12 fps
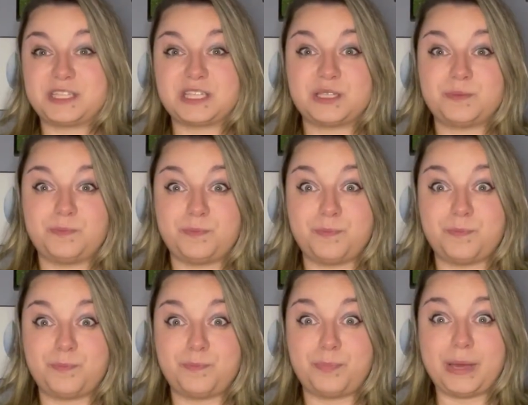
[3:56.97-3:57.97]

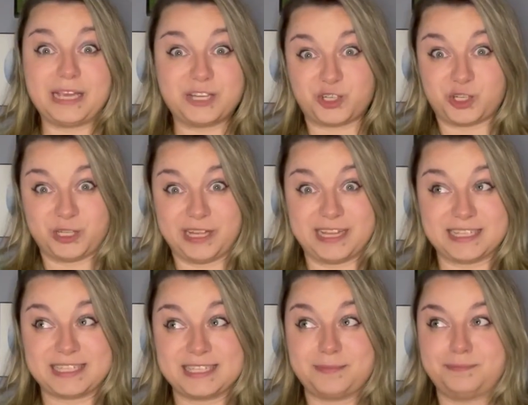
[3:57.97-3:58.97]

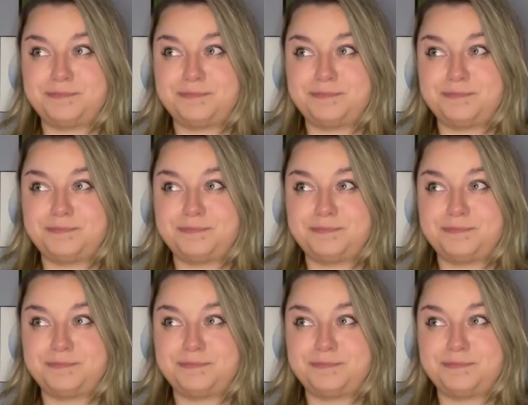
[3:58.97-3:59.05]
speechless.